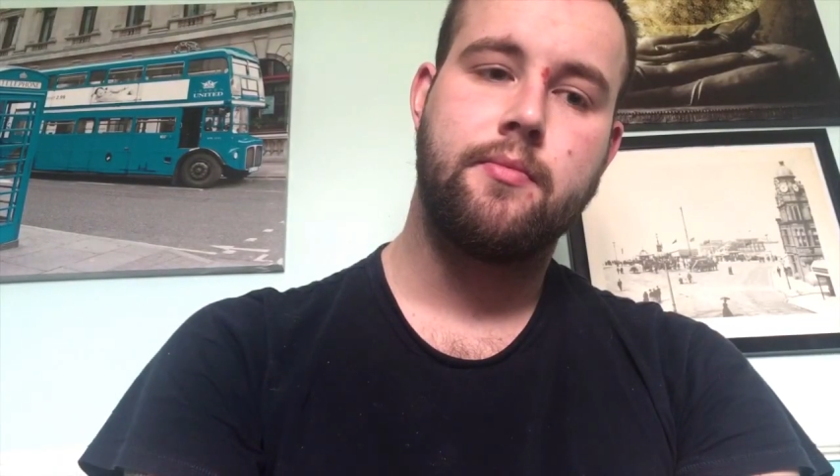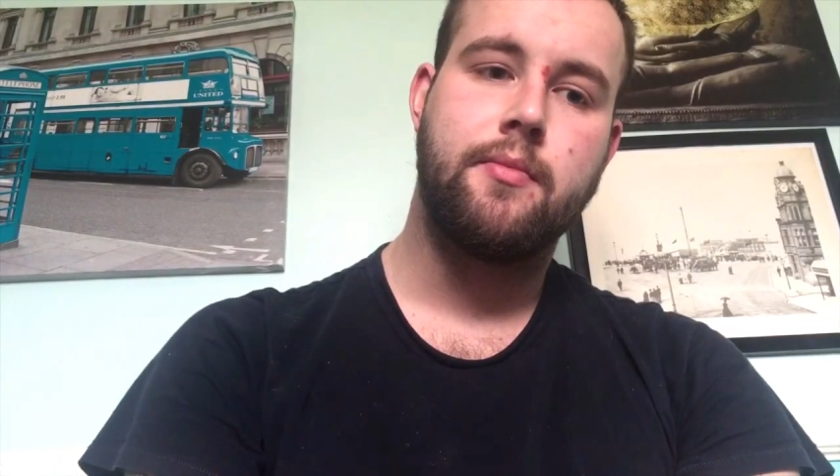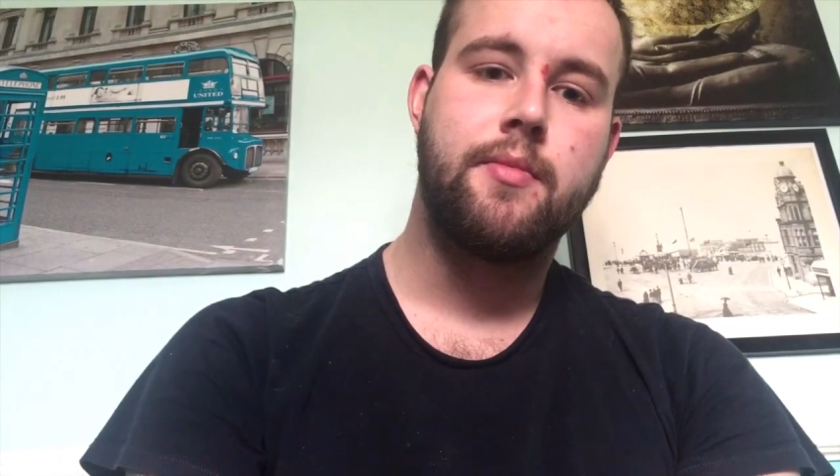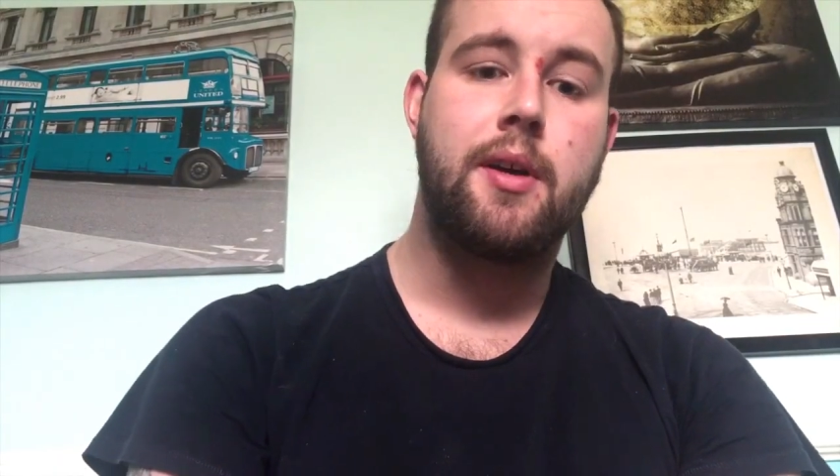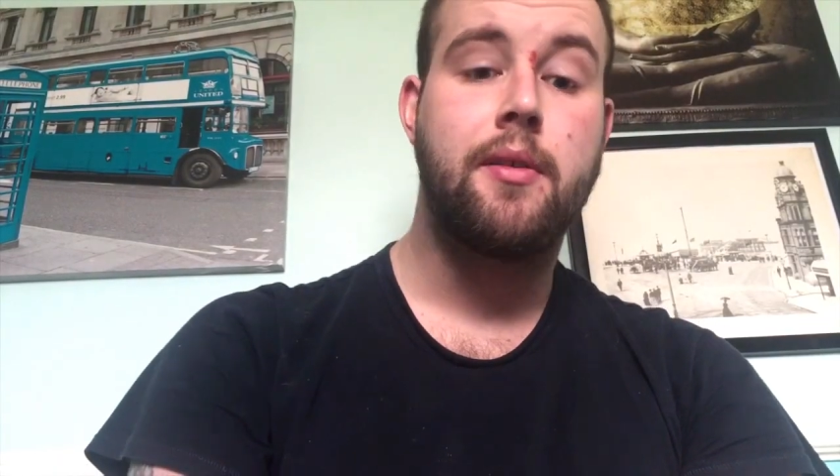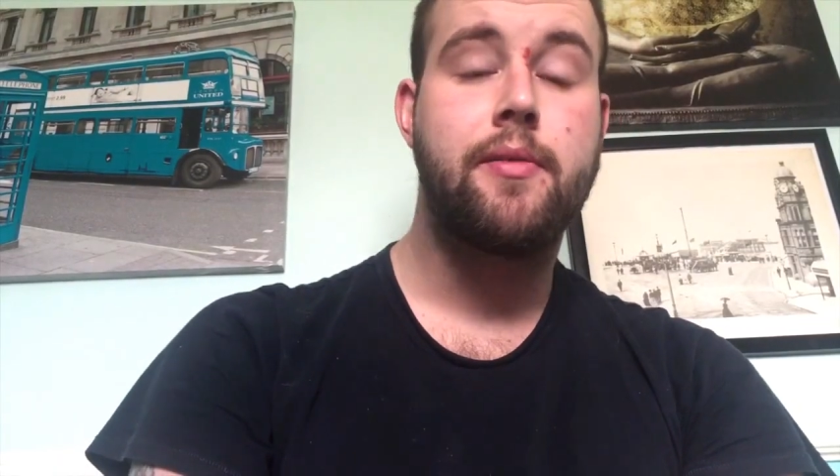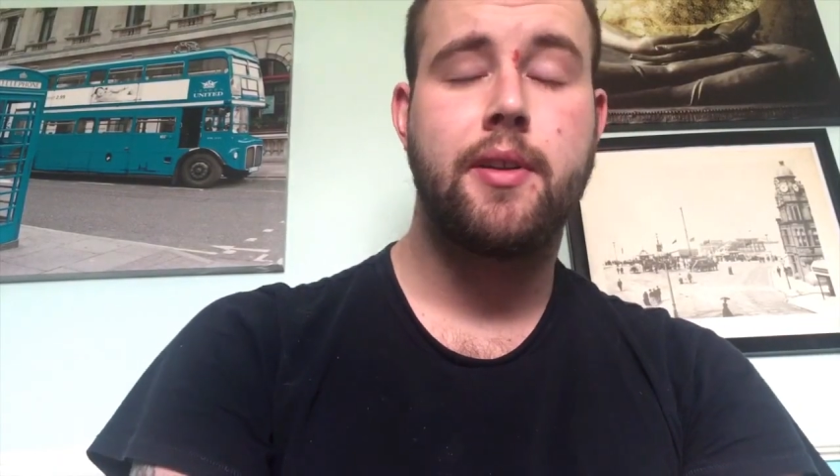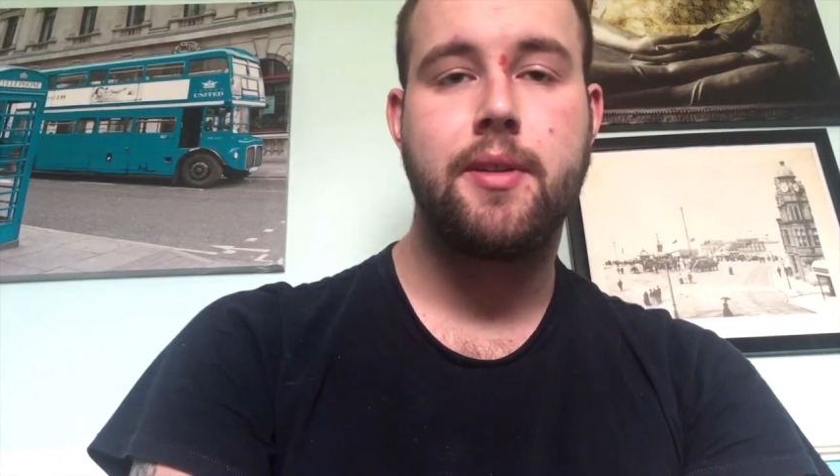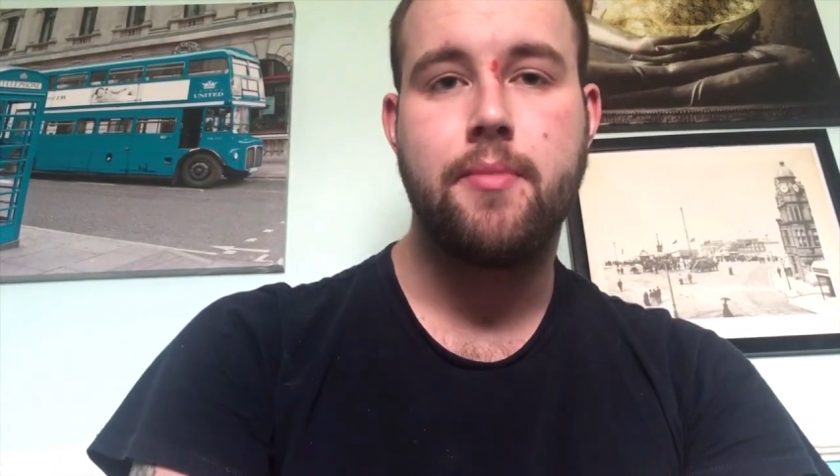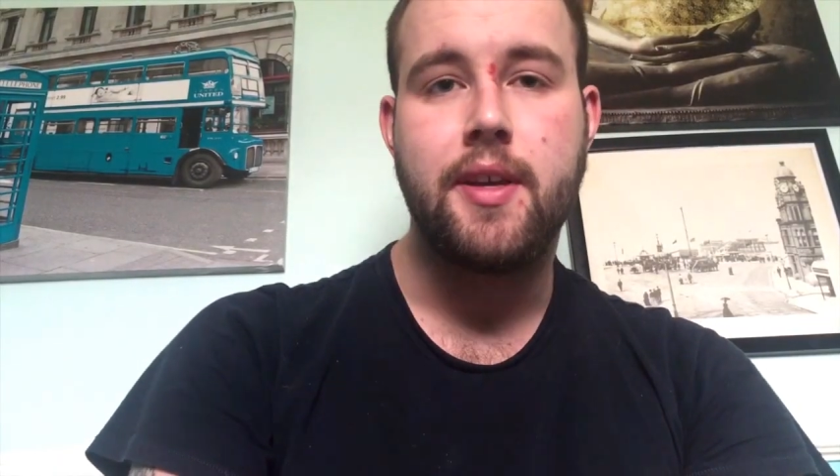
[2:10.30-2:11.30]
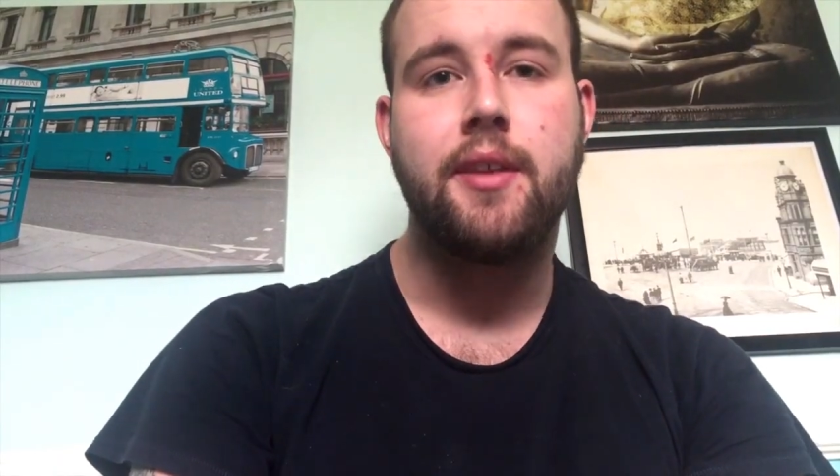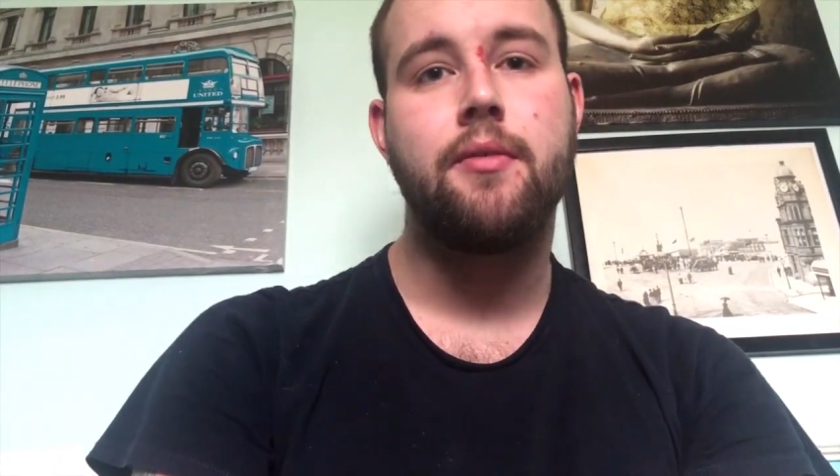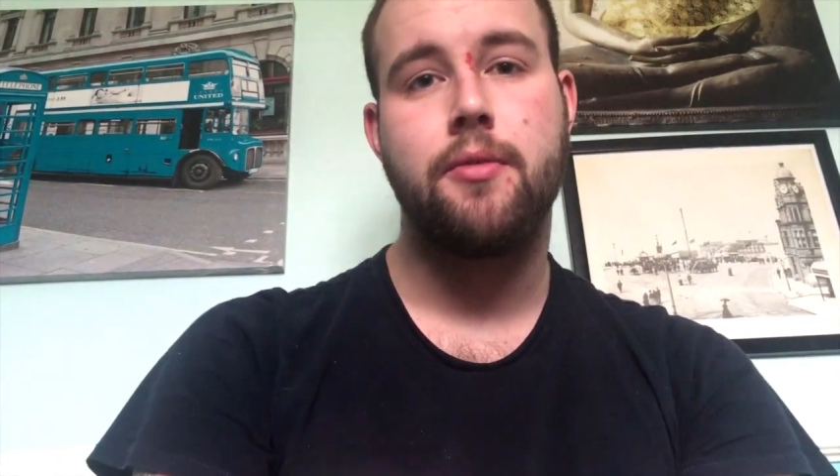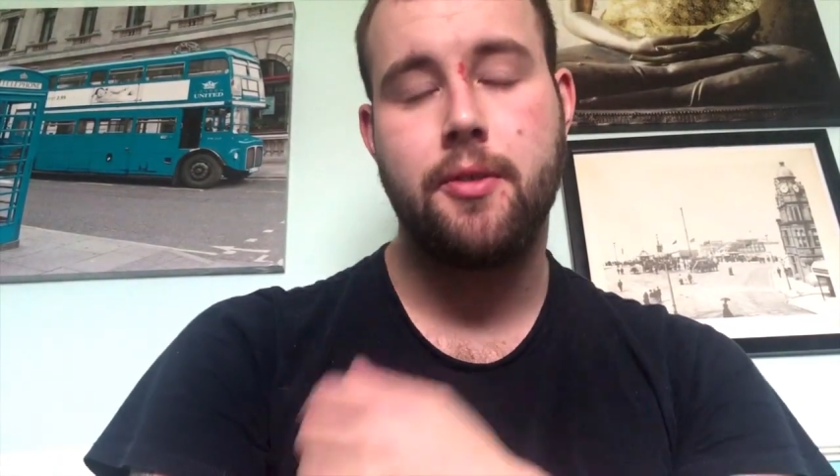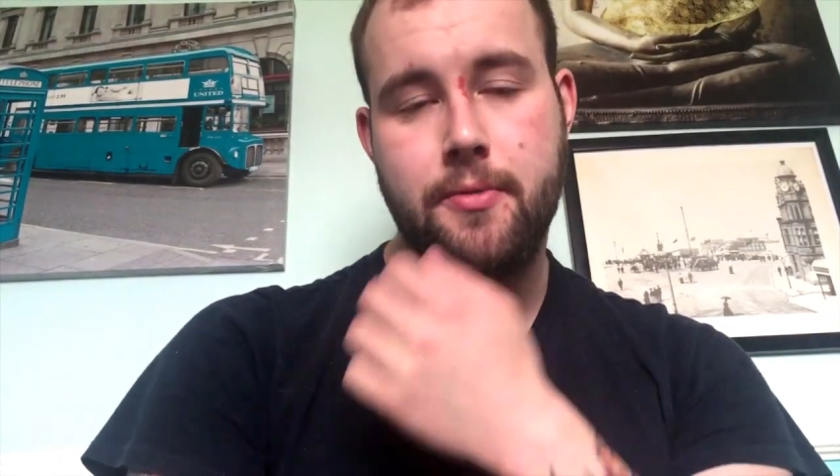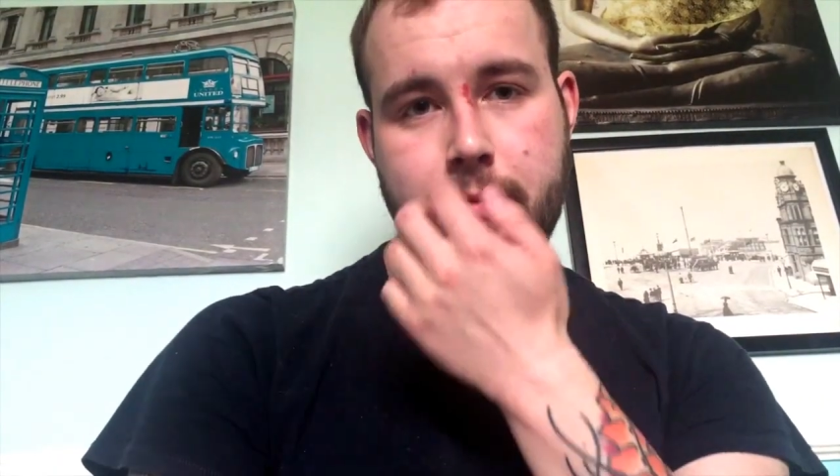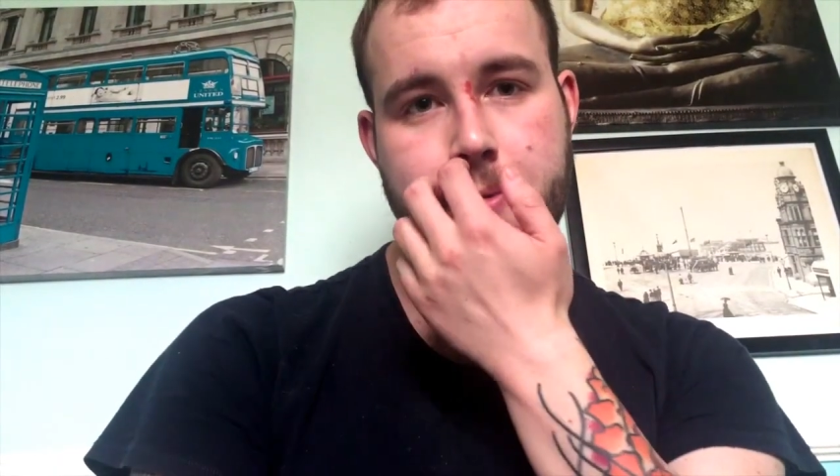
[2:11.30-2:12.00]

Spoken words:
However, I did make it through,